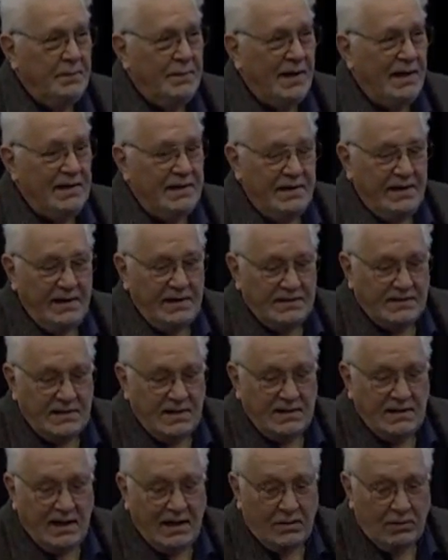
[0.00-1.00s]
theists,
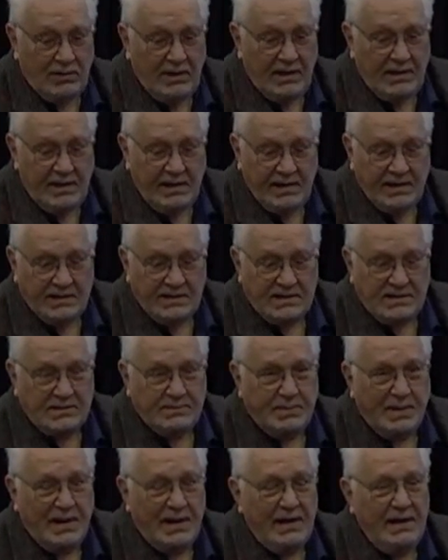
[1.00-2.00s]
and not only theists,
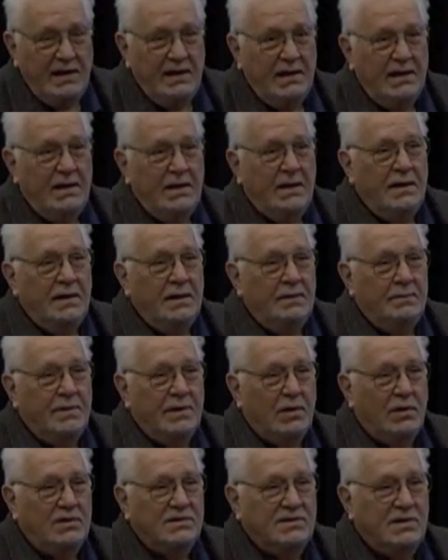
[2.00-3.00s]
but
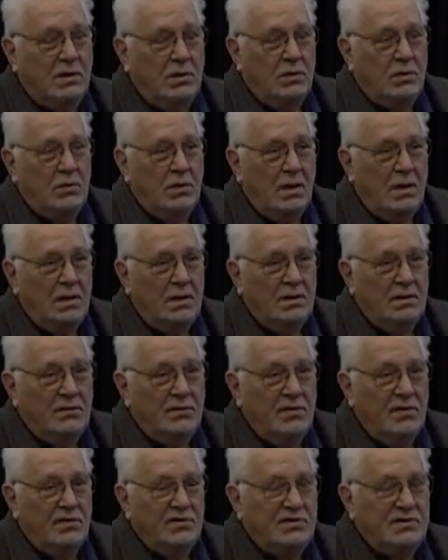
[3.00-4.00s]

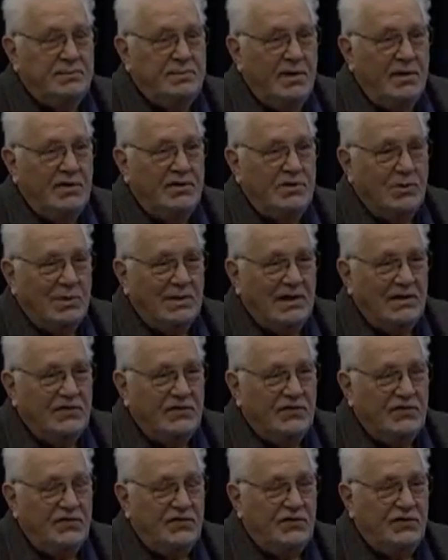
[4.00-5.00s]
also
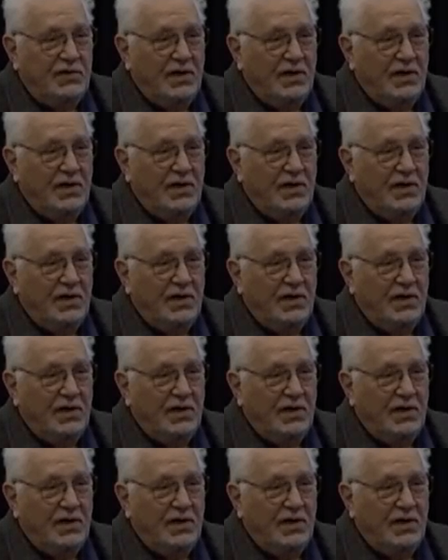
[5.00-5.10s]
spiritualists.